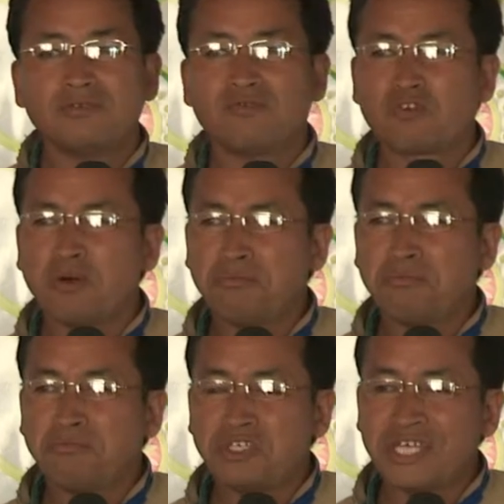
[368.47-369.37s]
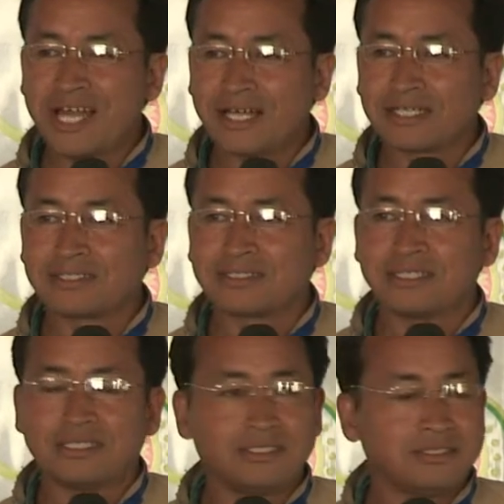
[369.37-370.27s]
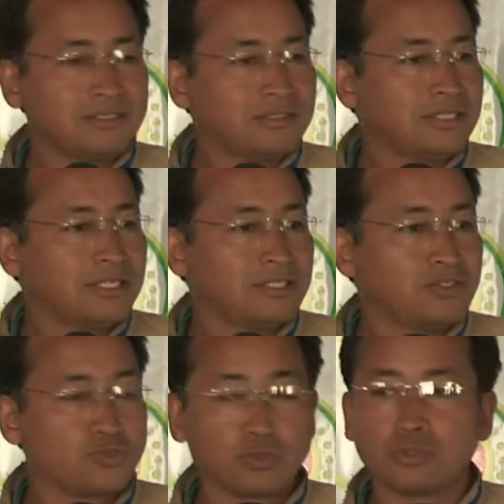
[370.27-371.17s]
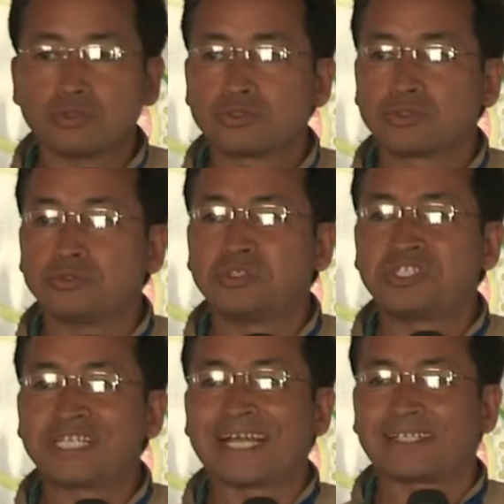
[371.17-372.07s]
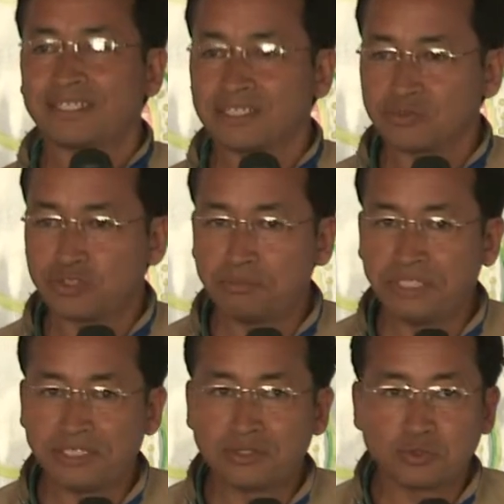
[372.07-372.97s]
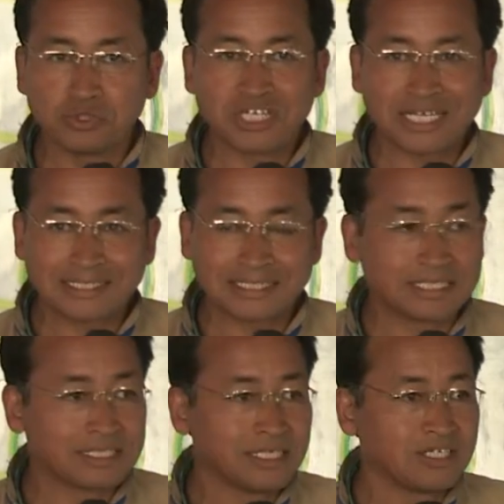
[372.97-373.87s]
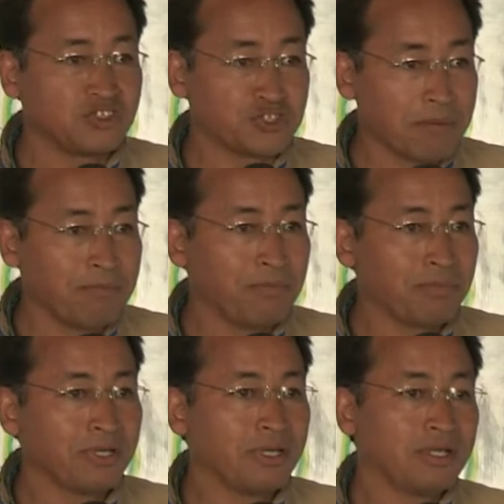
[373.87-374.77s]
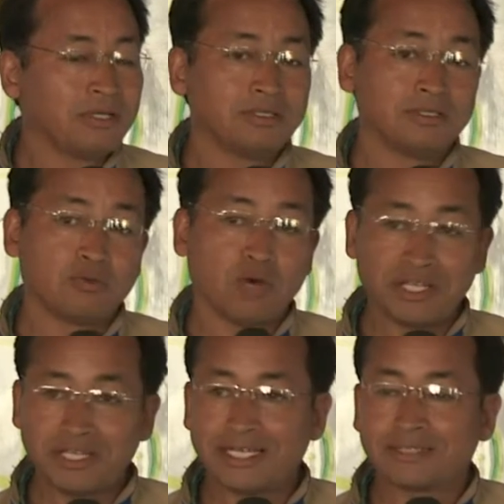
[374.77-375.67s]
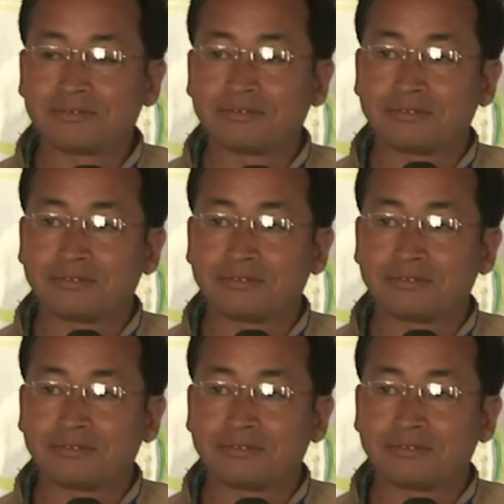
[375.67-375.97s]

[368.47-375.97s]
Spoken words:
from yaks and zos to tractors would be a too drastic jump, one that